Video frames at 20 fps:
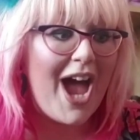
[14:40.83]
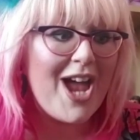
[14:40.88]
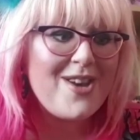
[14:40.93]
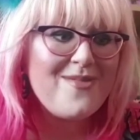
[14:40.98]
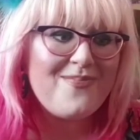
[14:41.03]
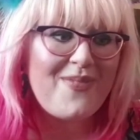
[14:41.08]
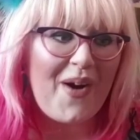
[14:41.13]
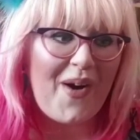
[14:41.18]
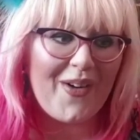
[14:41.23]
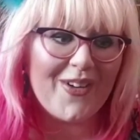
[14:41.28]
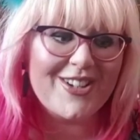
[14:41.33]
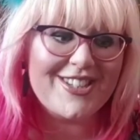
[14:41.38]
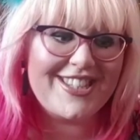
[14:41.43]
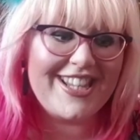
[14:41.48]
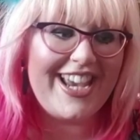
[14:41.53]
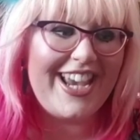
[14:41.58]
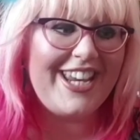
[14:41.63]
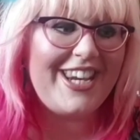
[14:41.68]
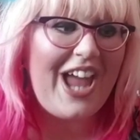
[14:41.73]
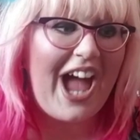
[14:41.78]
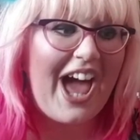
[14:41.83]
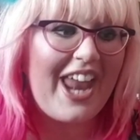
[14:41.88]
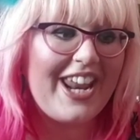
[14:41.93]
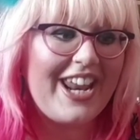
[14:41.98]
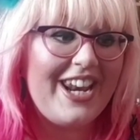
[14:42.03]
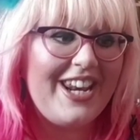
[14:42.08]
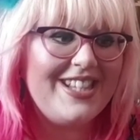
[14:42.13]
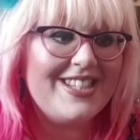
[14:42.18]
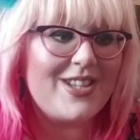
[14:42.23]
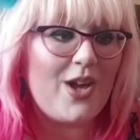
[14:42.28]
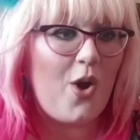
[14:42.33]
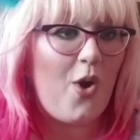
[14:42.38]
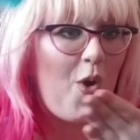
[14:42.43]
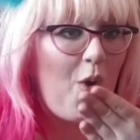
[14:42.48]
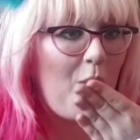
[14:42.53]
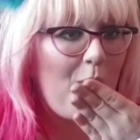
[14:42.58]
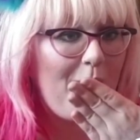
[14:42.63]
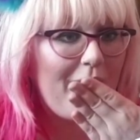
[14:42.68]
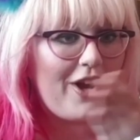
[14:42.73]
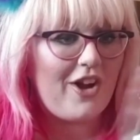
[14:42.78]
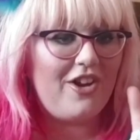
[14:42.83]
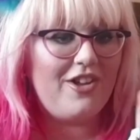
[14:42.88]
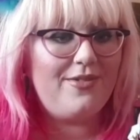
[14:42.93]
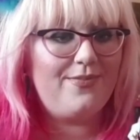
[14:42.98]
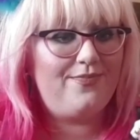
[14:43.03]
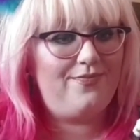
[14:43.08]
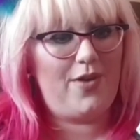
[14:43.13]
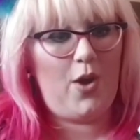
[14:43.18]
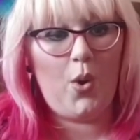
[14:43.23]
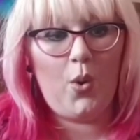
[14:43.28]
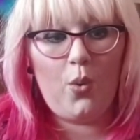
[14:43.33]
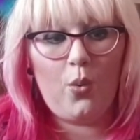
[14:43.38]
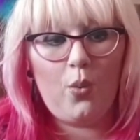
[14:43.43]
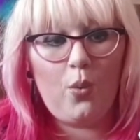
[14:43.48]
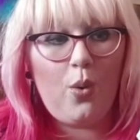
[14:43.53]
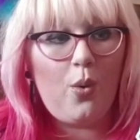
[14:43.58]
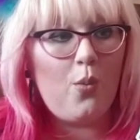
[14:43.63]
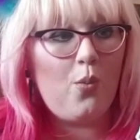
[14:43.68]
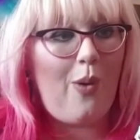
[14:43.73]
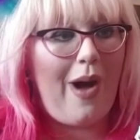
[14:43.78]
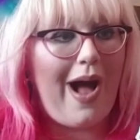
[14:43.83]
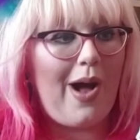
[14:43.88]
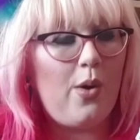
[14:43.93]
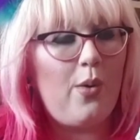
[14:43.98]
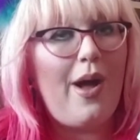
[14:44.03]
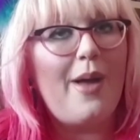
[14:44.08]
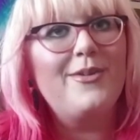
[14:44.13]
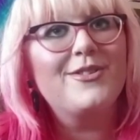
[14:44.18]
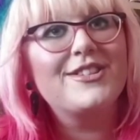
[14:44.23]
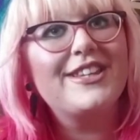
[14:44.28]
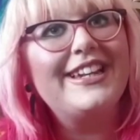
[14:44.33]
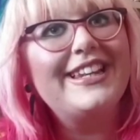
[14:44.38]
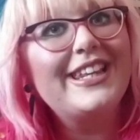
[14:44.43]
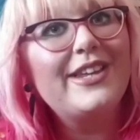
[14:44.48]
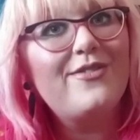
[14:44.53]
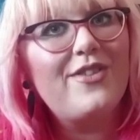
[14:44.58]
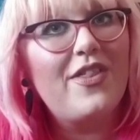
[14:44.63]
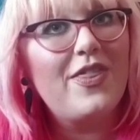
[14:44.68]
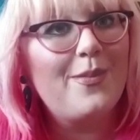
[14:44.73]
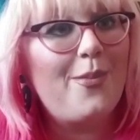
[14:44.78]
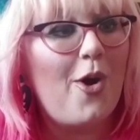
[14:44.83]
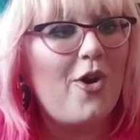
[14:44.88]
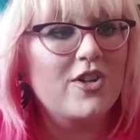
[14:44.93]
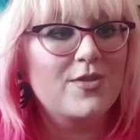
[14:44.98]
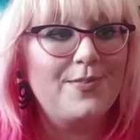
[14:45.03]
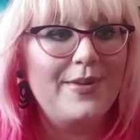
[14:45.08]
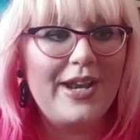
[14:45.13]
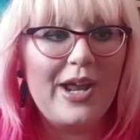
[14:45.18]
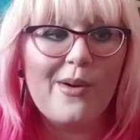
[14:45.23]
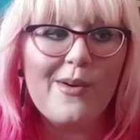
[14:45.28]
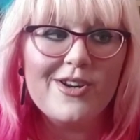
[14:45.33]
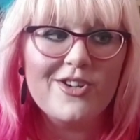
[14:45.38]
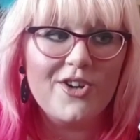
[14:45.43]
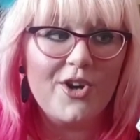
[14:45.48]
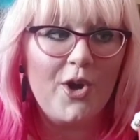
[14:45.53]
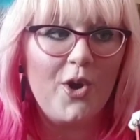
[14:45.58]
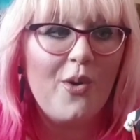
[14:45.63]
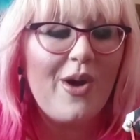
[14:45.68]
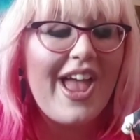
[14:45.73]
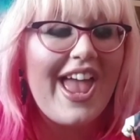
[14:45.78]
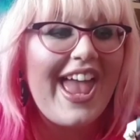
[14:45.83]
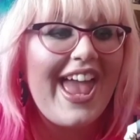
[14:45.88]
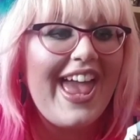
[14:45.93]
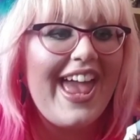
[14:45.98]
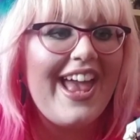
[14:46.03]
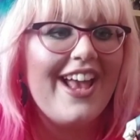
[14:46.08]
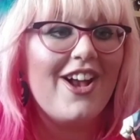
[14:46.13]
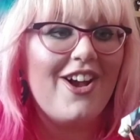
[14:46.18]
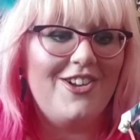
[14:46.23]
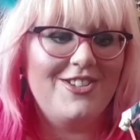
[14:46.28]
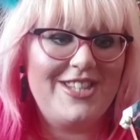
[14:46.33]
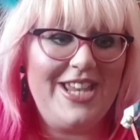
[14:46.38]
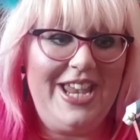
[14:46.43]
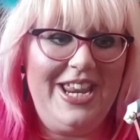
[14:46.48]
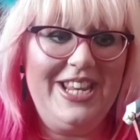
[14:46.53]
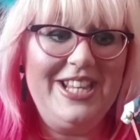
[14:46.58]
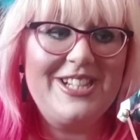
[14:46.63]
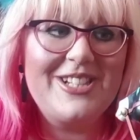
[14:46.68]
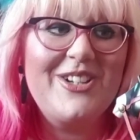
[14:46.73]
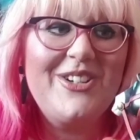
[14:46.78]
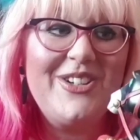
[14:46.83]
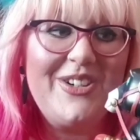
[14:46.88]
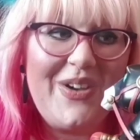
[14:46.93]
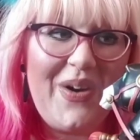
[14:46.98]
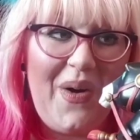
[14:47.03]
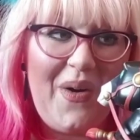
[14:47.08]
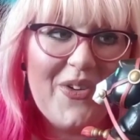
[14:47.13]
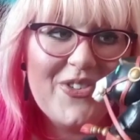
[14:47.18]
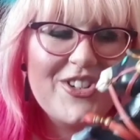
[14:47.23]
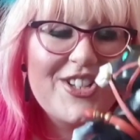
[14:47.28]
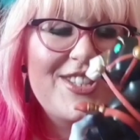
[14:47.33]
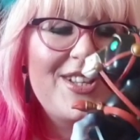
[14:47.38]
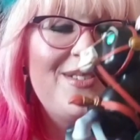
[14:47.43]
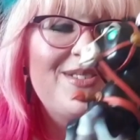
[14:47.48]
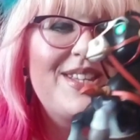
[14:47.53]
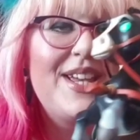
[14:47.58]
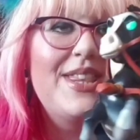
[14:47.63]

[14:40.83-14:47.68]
unboxing and it is, oh my god, oh wow. I was going to leave it in the box but now I don't know because it is gorgeous